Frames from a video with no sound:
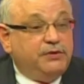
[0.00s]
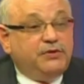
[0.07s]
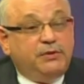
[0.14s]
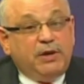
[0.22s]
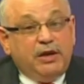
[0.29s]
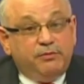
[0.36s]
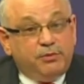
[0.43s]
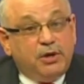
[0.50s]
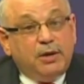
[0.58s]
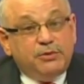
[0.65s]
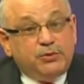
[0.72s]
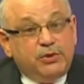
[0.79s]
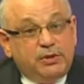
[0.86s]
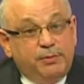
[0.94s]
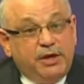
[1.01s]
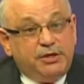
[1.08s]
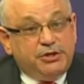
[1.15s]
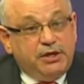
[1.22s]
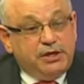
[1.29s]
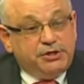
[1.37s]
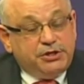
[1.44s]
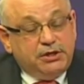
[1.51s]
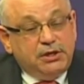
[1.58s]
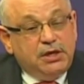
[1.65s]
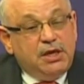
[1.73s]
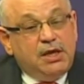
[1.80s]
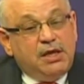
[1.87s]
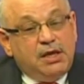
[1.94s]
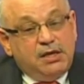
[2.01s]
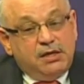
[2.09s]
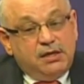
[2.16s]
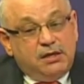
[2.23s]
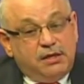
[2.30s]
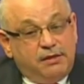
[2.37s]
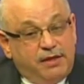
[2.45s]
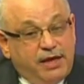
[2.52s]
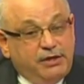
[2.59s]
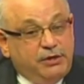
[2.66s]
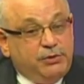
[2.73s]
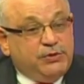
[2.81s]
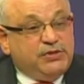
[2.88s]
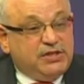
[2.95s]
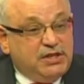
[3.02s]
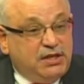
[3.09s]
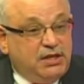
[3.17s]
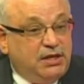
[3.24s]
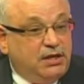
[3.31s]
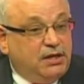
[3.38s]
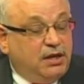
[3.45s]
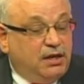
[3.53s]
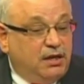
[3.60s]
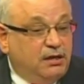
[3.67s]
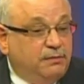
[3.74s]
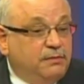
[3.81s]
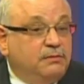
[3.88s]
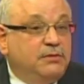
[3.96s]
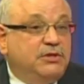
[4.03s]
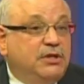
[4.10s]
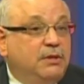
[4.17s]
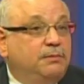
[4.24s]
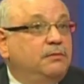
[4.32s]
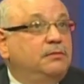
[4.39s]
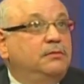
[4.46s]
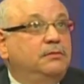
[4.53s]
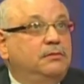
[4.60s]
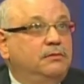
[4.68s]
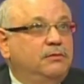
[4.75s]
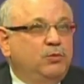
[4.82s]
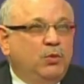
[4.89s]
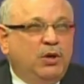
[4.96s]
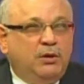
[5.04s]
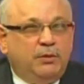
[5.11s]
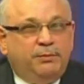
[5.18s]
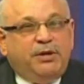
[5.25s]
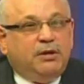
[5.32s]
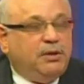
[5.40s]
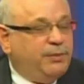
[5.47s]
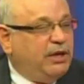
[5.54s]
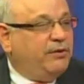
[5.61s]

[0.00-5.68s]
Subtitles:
and have problems with imagination. Then you see some what would appear to be